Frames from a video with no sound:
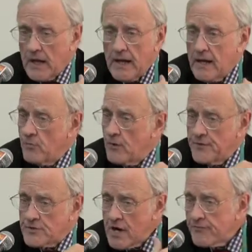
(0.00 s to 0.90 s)

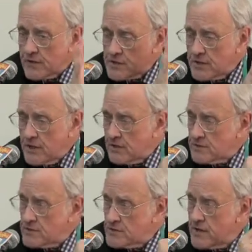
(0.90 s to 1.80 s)
When the traffic
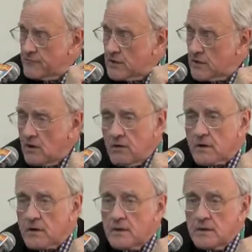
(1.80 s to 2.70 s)
starts at 7
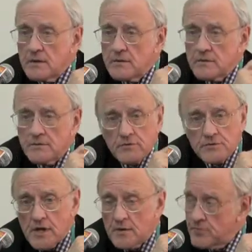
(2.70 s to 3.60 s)
o'clock, the
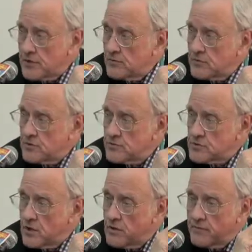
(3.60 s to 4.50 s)
roadside
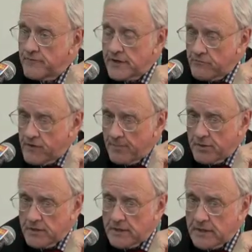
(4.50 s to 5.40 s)
pollutants go up very
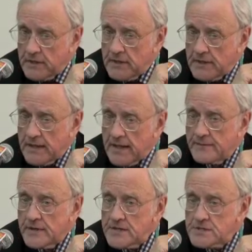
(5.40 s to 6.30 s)
rapidly,
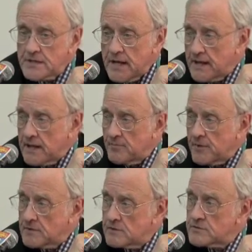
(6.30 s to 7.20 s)
and they stay
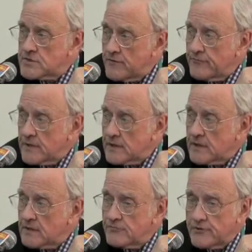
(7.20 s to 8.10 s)
up until traffic
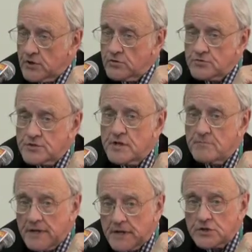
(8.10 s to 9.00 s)
flows
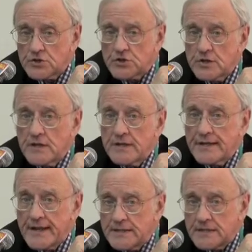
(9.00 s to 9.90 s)
diminish
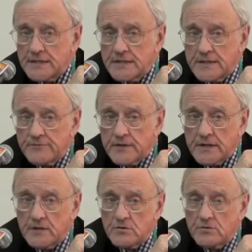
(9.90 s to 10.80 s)
late in the
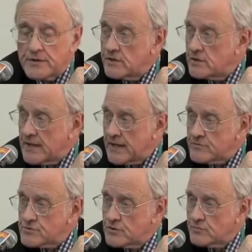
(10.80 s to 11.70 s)
evening or the early
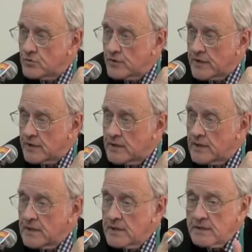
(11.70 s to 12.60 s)
hours of the morning.
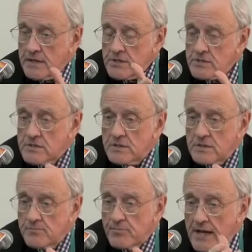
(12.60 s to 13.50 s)
This
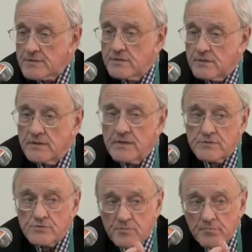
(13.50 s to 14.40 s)
pattern
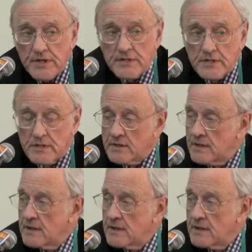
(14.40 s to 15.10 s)
is repeated